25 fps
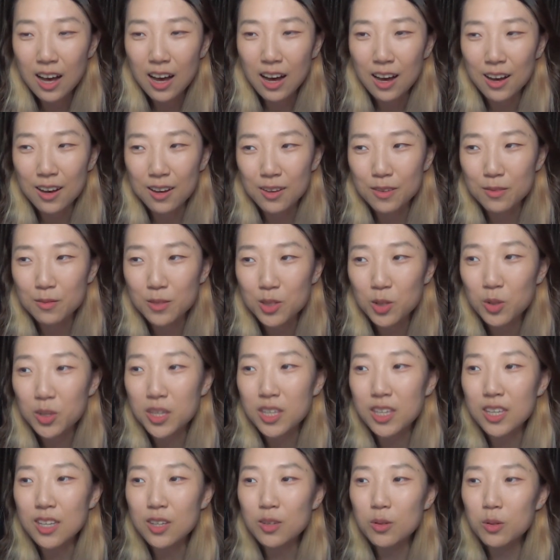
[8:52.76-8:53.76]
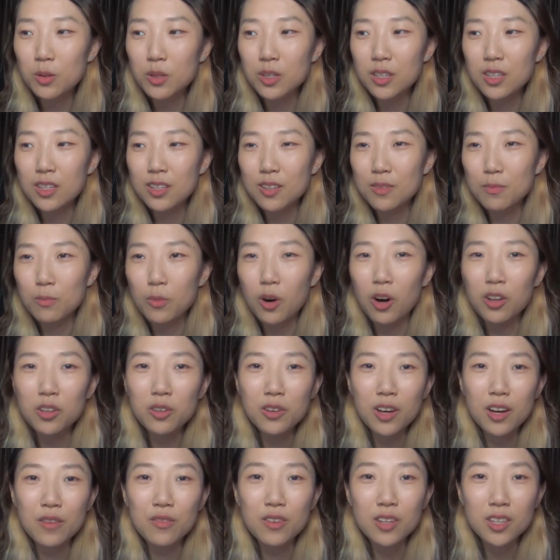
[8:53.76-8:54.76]
So he could model
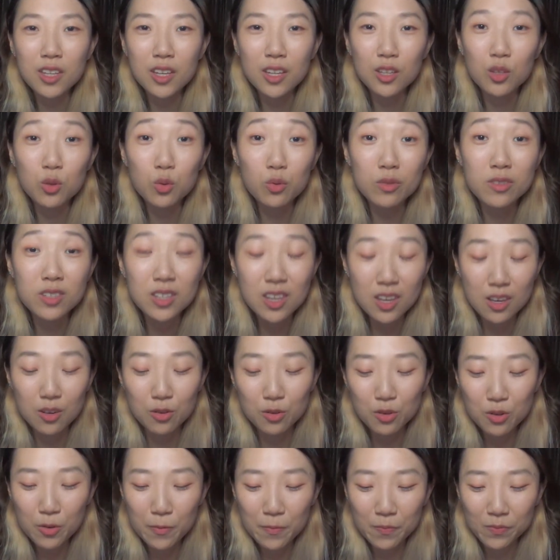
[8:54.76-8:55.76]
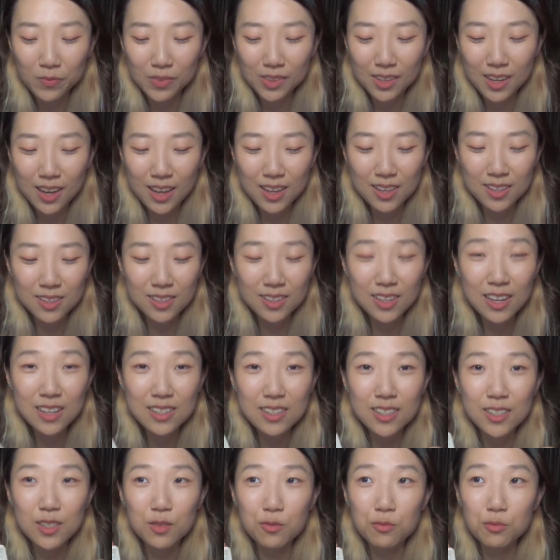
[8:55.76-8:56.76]
everything to scale, and this
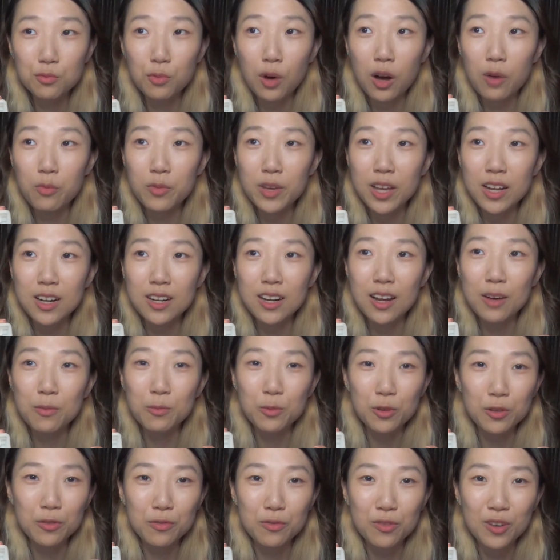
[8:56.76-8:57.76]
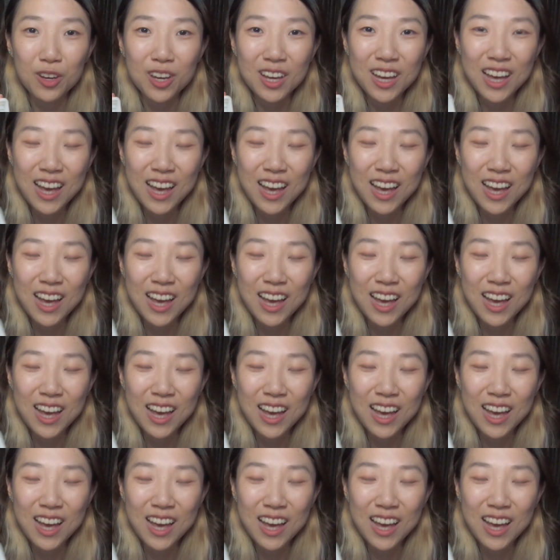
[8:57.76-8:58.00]
is what we ended up with.